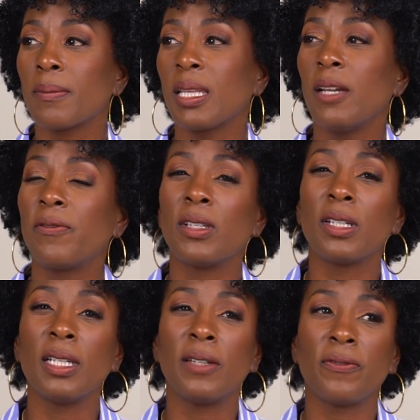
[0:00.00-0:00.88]

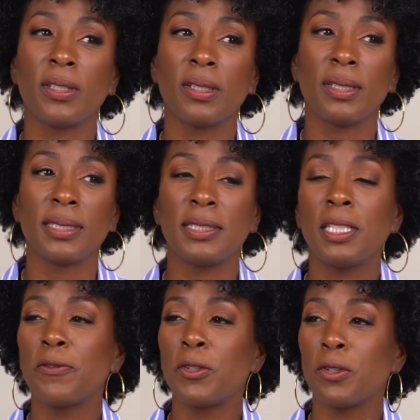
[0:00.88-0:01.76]

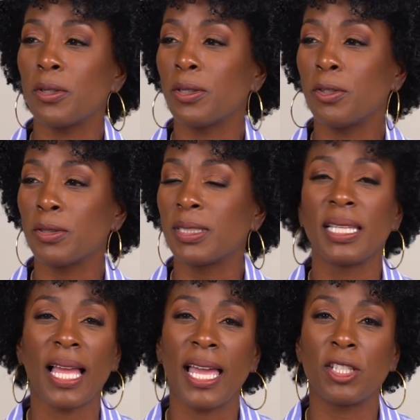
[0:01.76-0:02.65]
if you're
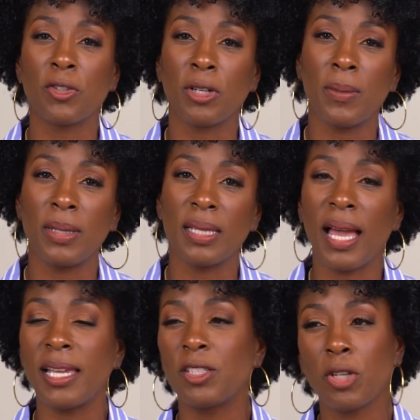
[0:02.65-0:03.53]
selling ice cream and
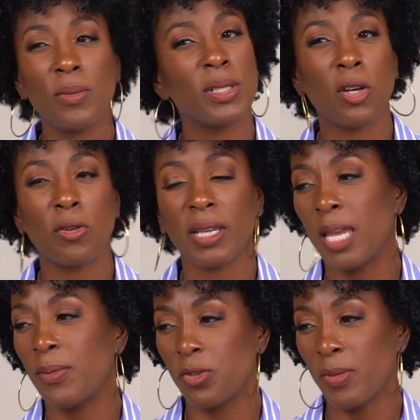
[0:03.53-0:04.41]
the ice cream is
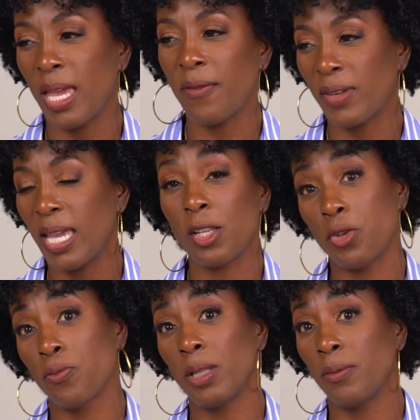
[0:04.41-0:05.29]
okay, but you may have cake
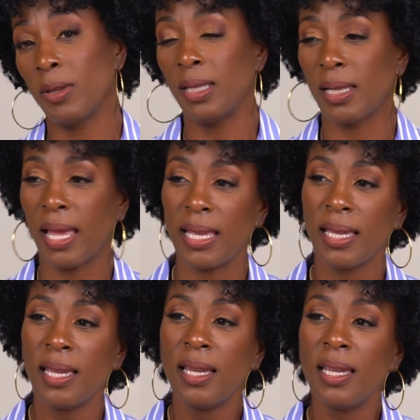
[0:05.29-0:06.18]
that you really like.
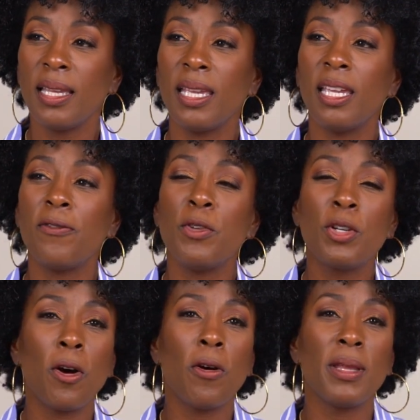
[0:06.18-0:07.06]
If you
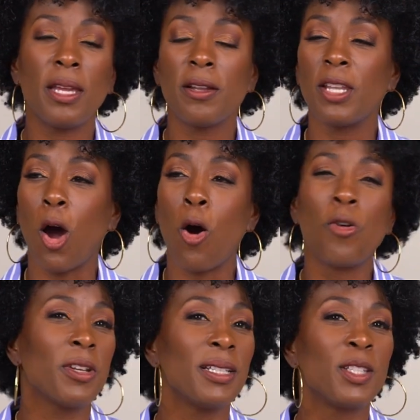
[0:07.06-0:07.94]
go in there and the
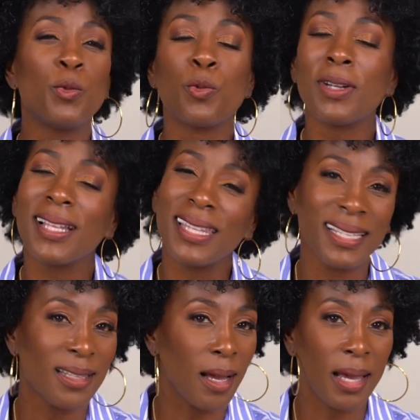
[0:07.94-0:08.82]
owner is
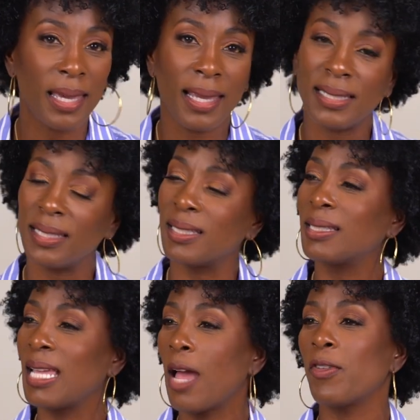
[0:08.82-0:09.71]
really nice and the
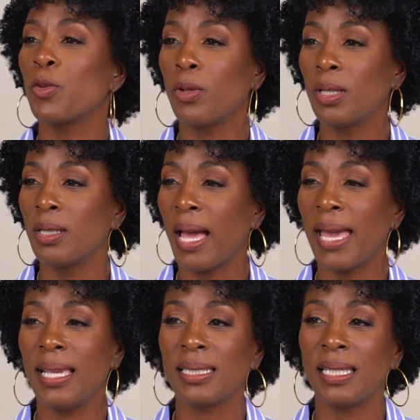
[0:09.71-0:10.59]
staff is really
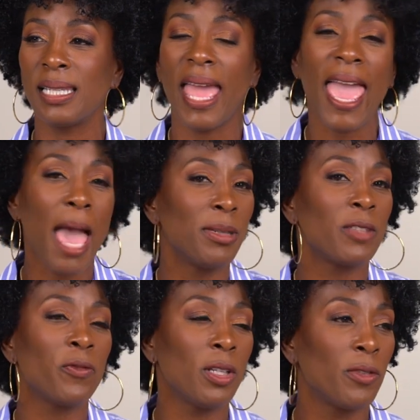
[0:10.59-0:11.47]
nice and the
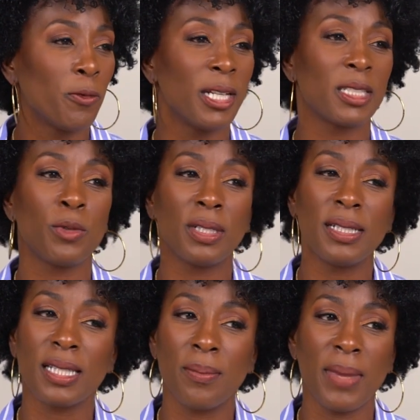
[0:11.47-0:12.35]
atmosphere of the restaurant
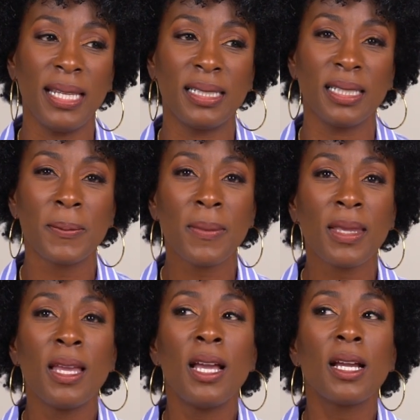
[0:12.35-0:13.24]
is amazing,
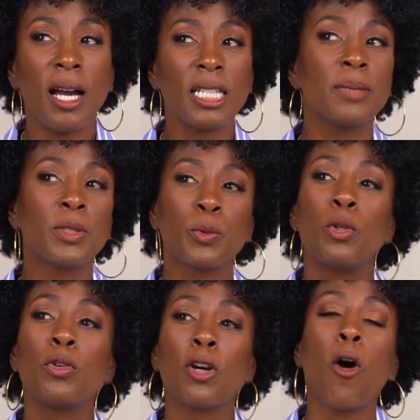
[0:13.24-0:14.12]
customers
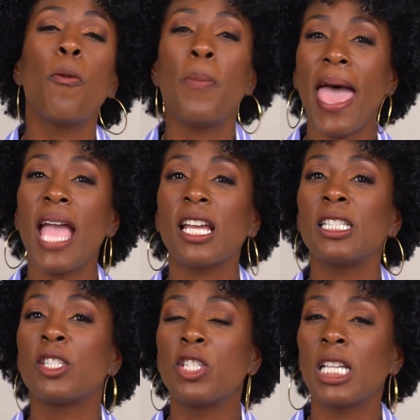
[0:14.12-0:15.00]
will go back
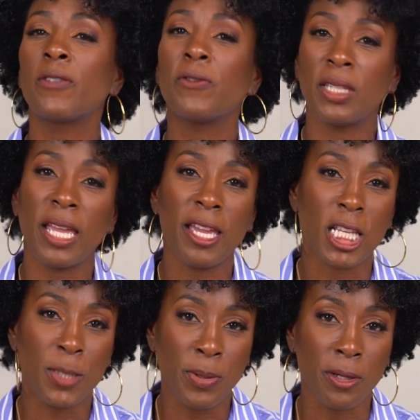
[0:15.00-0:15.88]
just for that
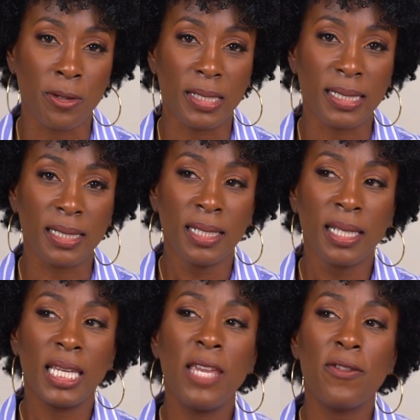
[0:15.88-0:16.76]
experience.
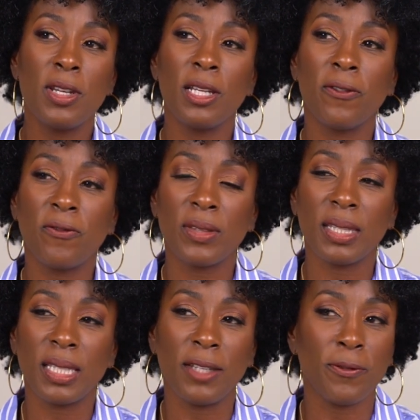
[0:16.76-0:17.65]
Even if
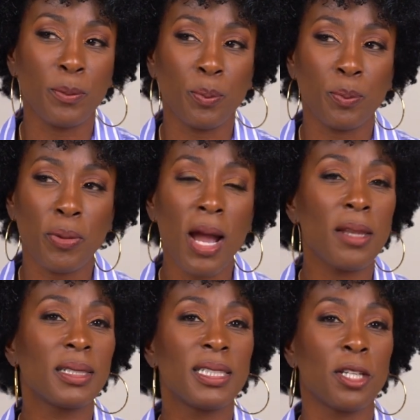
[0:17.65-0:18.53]
the
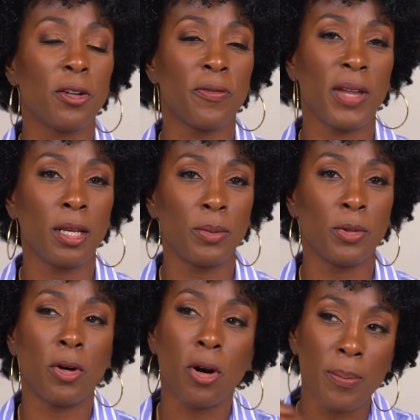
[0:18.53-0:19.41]
products that are
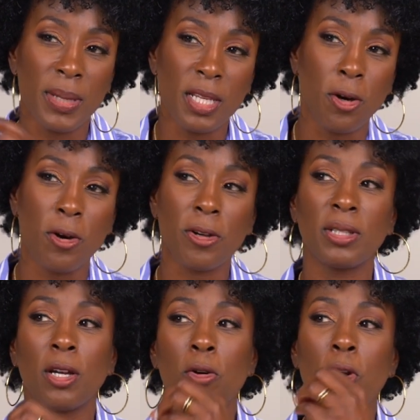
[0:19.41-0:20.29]
available are mediocre,
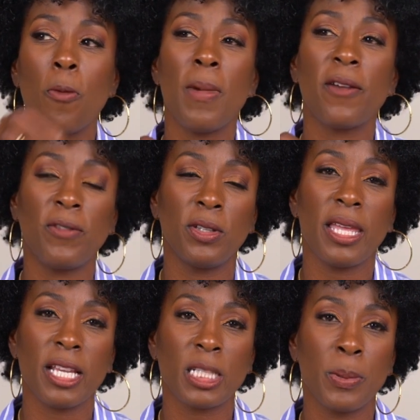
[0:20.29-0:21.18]
they'll go back for
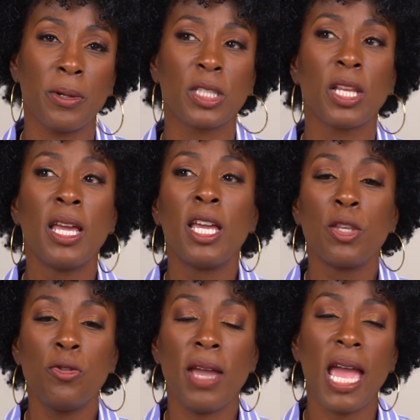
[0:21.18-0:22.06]
that experience.
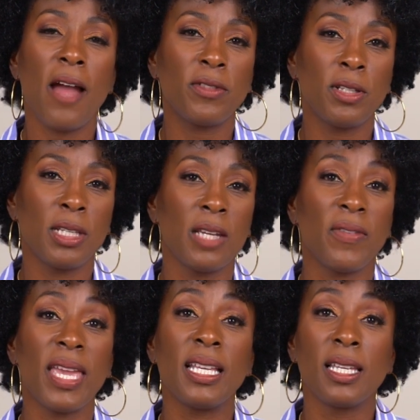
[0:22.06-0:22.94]
You have
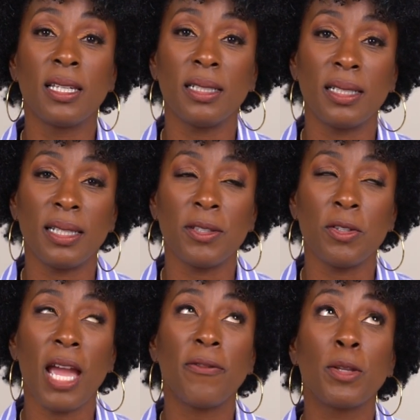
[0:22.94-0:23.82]

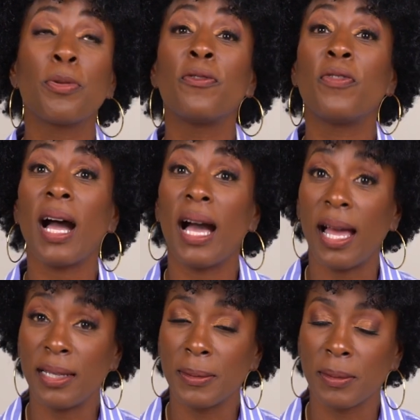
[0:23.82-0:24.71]
to provide